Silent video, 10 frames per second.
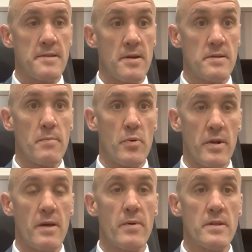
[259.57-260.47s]
So it's
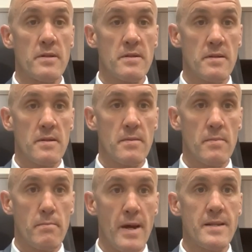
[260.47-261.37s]
important that we just
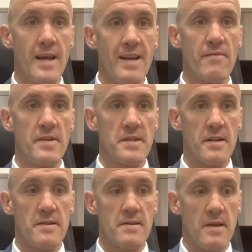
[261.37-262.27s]
maintain
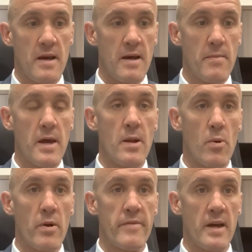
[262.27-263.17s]
vigilance in
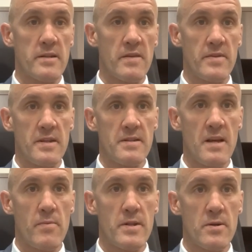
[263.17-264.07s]
all of the activities
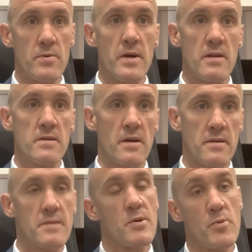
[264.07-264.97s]
that we do
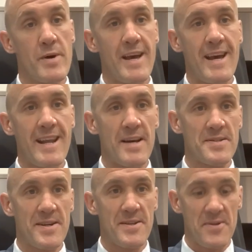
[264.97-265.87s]
inside the school and
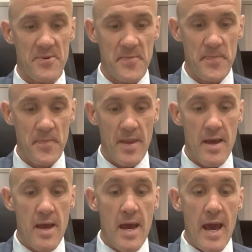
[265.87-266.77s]
outside the school.
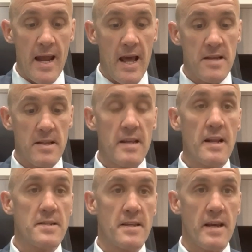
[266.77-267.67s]
And lastly,
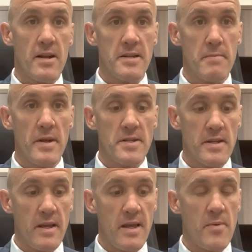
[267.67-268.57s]
linked to that, I did
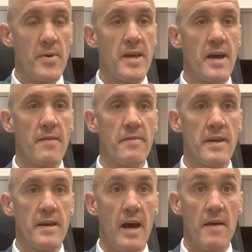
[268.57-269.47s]
mention there that we have
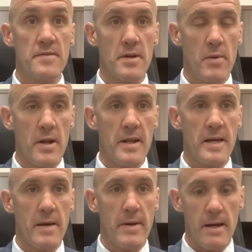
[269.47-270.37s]
the half-term
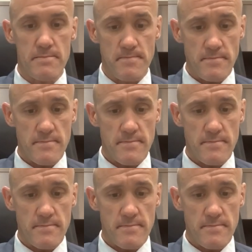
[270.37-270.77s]
holiday coming up.